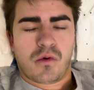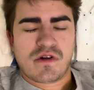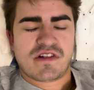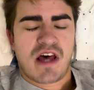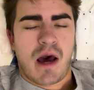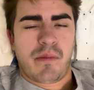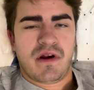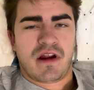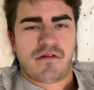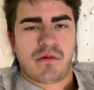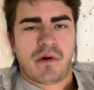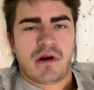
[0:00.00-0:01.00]
What's happening,
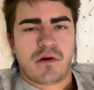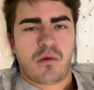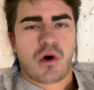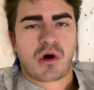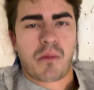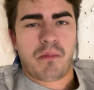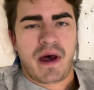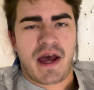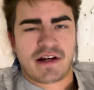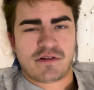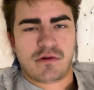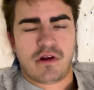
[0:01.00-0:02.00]
everybody? Welcome
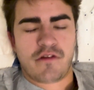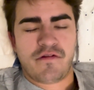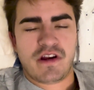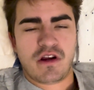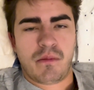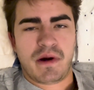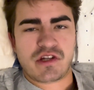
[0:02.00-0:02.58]
back to another video on my